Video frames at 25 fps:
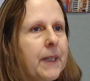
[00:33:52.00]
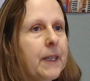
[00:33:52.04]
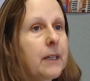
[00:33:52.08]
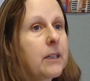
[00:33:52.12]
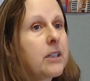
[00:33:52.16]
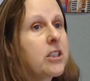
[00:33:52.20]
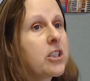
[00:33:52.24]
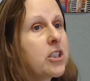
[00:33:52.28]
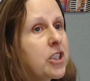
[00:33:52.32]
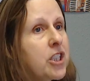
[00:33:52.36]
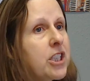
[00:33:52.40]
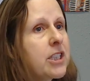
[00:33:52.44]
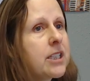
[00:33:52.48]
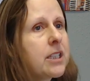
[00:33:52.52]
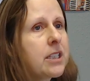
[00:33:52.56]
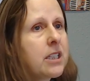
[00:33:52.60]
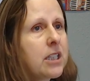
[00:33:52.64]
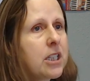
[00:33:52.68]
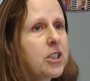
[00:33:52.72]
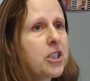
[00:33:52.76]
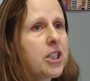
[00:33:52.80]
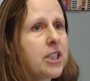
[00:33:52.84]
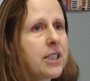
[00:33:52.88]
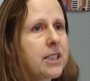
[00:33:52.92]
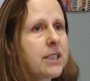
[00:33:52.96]
Because Jesus
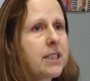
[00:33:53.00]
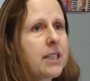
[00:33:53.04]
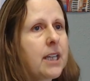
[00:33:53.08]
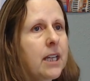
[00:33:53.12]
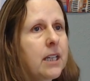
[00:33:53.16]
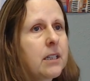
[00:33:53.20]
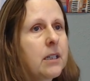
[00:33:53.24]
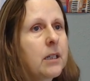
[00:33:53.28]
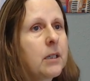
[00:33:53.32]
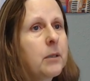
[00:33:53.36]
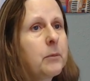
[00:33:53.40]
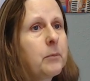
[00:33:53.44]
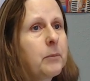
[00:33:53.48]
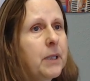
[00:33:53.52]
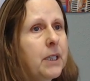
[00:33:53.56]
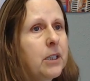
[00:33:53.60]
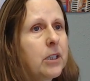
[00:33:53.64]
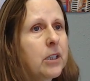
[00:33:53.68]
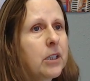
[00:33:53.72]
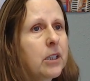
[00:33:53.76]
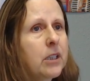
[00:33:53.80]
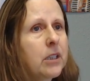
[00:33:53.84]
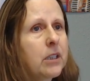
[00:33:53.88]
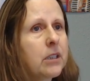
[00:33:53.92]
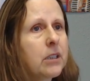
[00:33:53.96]
has just said,
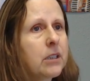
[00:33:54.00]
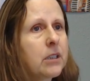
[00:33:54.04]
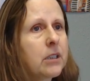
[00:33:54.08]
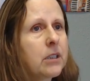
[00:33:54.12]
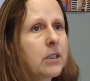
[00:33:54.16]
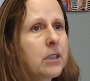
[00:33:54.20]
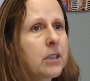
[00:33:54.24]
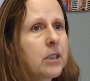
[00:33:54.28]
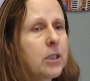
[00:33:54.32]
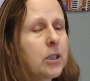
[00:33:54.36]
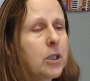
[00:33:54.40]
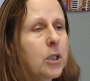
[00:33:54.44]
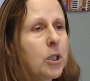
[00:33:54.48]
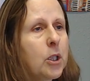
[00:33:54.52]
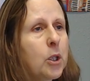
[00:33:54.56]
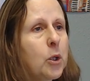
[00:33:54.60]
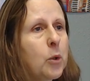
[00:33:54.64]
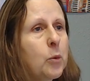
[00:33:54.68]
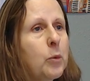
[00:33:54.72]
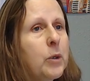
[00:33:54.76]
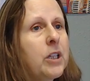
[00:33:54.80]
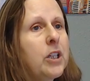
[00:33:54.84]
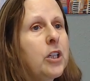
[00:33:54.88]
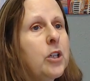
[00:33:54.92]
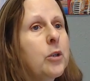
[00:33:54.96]
Peter,
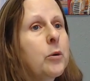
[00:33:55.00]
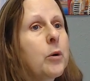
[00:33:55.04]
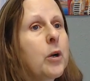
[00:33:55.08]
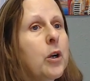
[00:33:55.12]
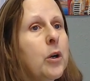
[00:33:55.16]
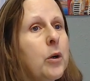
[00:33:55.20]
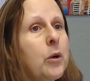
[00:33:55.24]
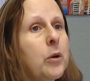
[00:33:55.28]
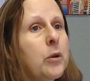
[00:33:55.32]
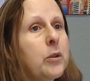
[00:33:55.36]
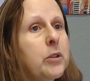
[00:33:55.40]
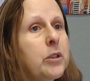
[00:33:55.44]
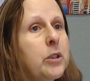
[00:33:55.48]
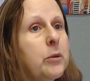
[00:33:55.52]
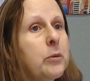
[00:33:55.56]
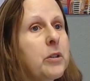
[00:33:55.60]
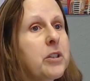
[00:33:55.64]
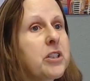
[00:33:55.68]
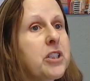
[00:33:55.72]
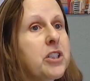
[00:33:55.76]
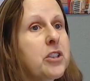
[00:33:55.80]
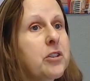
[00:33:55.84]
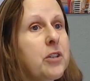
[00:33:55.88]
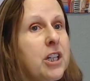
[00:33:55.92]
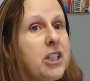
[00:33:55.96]
when you are old, you will
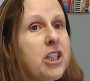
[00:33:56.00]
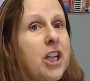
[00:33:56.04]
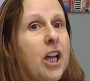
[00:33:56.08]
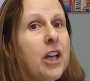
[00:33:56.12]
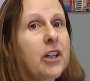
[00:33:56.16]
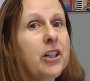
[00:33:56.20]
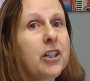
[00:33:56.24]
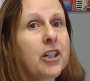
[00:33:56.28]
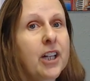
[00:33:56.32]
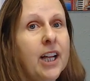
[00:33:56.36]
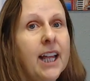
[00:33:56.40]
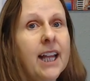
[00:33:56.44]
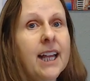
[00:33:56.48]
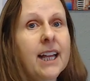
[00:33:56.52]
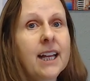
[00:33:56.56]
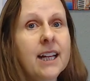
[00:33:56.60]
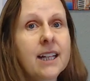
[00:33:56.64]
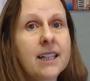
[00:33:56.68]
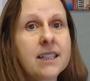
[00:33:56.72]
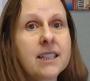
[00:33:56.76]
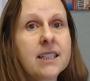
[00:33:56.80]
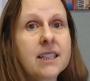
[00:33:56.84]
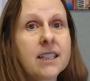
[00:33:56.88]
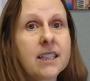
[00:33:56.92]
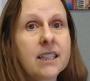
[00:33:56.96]
stretch out your
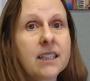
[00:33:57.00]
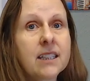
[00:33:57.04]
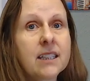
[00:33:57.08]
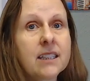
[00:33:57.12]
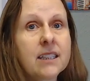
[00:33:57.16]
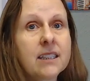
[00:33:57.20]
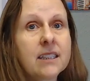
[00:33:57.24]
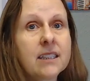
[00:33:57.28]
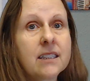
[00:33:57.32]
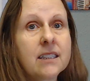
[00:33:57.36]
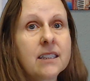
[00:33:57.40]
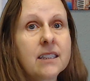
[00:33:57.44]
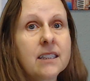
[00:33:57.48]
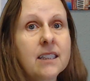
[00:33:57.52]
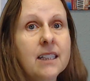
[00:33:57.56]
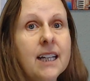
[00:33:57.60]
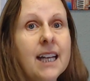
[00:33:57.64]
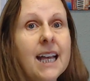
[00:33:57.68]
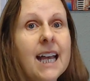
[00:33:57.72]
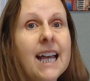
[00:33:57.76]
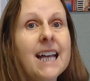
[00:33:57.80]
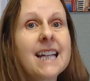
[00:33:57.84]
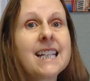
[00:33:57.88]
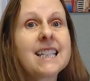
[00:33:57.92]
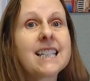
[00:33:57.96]
hands,
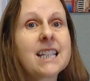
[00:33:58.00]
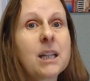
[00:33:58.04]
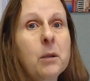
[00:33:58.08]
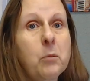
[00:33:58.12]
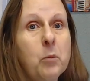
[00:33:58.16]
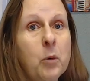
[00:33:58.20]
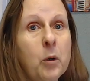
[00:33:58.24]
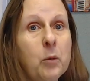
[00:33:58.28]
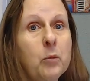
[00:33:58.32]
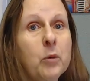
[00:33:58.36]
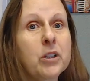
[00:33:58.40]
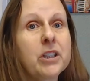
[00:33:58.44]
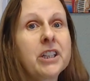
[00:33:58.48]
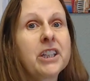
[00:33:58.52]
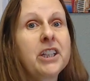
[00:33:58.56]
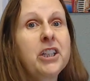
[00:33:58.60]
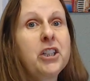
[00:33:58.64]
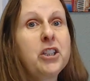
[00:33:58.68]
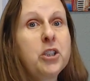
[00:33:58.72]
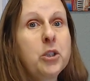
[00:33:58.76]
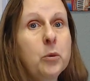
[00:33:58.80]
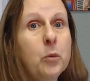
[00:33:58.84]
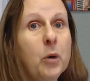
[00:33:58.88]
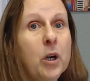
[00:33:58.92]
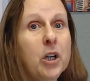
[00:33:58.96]
and someone will lead
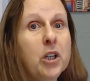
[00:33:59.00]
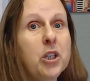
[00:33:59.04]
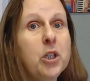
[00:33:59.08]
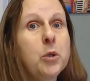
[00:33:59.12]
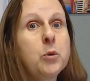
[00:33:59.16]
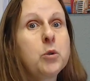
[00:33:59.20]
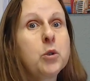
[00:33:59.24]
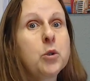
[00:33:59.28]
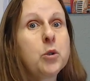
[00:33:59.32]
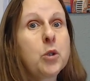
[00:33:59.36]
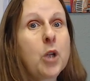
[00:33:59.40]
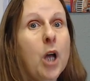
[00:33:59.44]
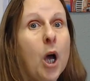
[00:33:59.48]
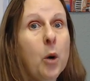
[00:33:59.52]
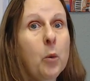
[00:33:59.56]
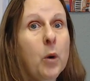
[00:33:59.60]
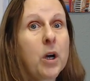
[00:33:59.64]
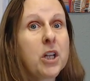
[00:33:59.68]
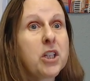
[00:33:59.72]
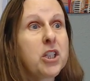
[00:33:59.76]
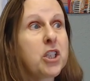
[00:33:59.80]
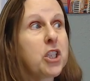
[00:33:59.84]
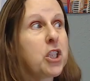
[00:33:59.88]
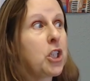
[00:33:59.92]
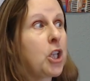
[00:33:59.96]
you where you do not want
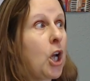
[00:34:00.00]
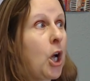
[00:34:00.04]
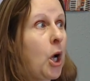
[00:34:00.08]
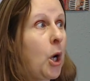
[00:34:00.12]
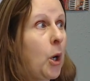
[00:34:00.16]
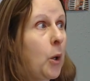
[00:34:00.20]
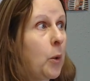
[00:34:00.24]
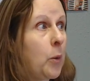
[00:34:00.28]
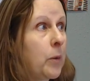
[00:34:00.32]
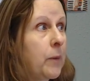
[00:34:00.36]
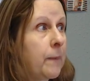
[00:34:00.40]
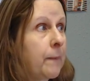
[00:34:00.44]
to go.